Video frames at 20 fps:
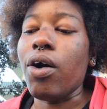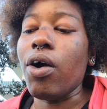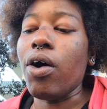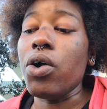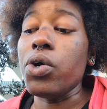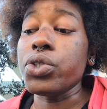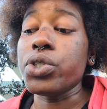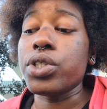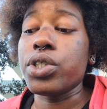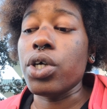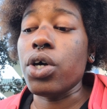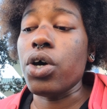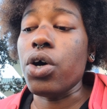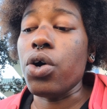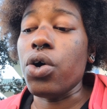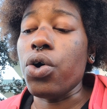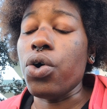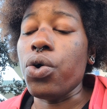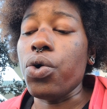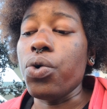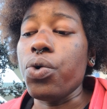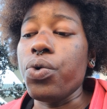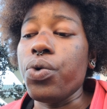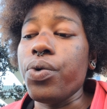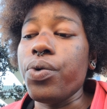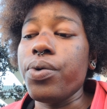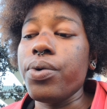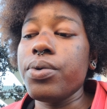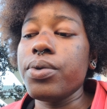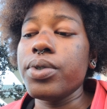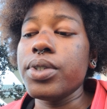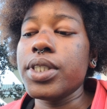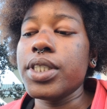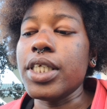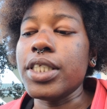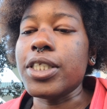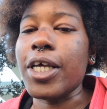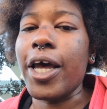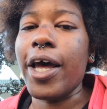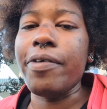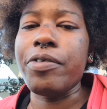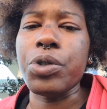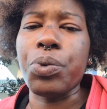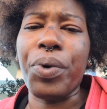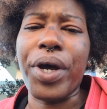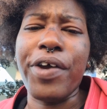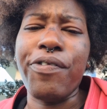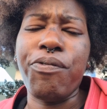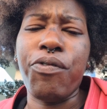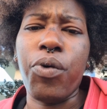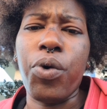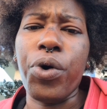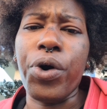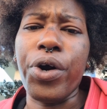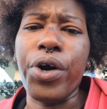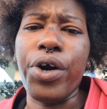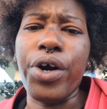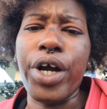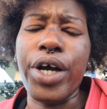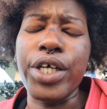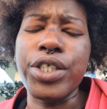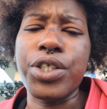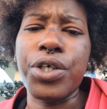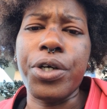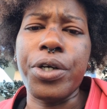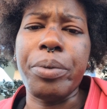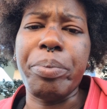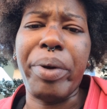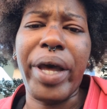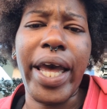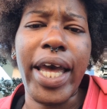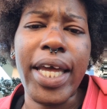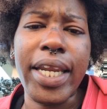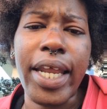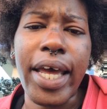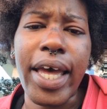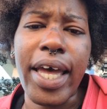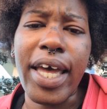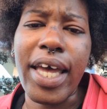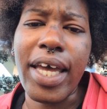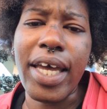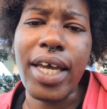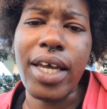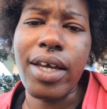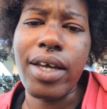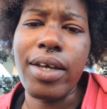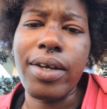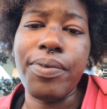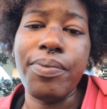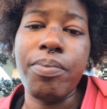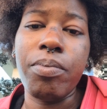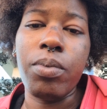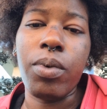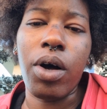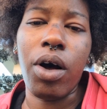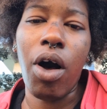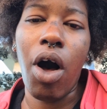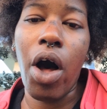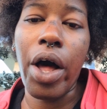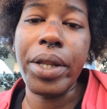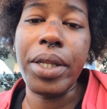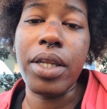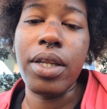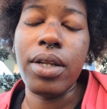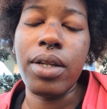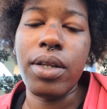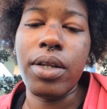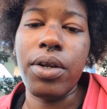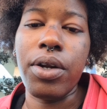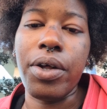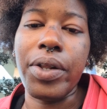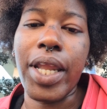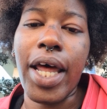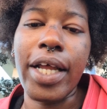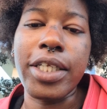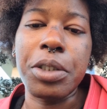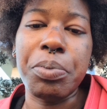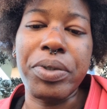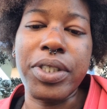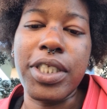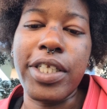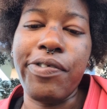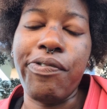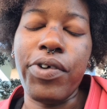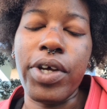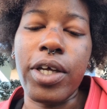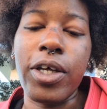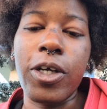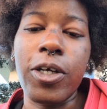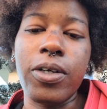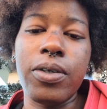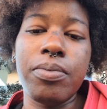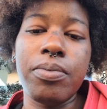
also, since I have to wait for a certain payday on, you know, that specific